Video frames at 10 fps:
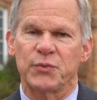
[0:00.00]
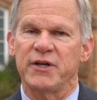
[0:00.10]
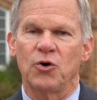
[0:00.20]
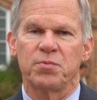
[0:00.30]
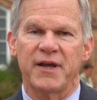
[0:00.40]
we
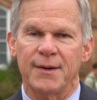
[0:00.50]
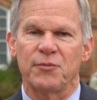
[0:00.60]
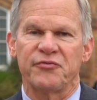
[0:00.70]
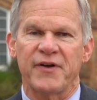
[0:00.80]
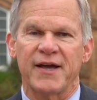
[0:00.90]
hope
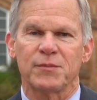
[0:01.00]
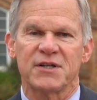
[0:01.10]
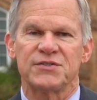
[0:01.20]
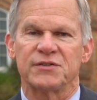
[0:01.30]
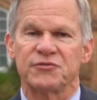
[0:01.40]
Campbell
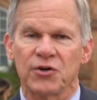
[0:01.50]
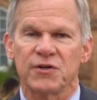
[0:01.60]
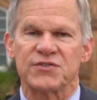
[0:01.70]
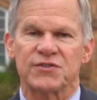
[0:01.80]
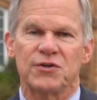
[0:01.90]
families of
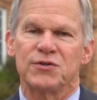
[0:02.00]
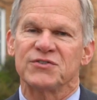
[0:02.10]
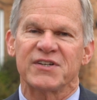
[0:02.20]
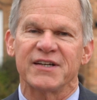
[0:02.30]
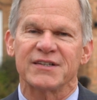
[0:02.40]
current
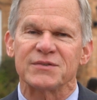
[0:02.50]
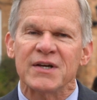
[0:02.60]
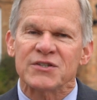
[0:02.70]
students get a